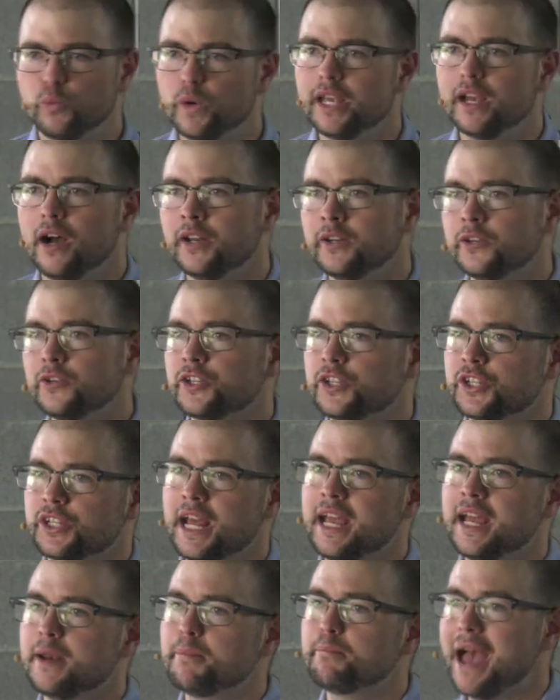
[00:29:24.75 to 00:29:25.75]
we
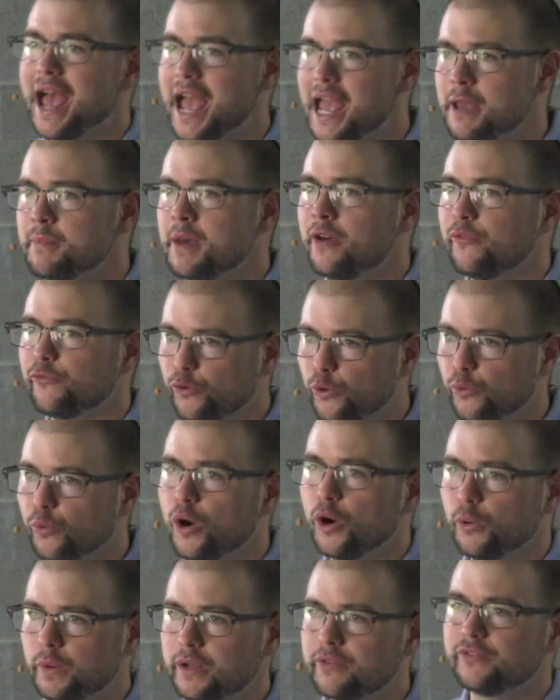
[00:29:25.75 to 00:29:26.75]
understand payment for
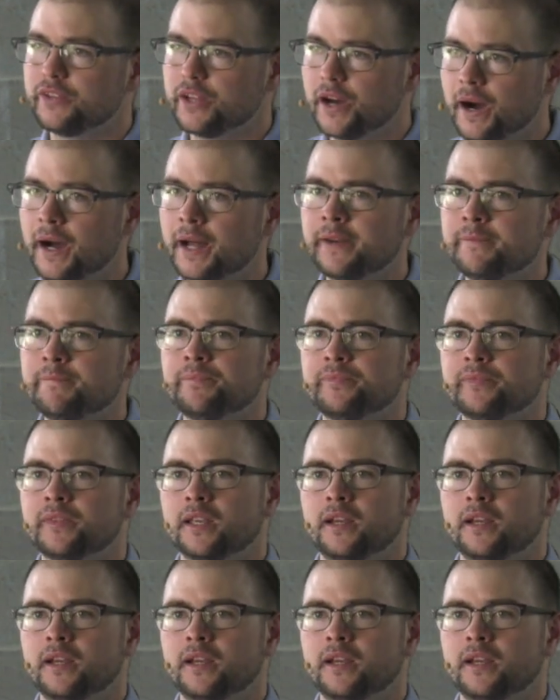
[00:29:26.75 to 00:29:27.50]
what we've done.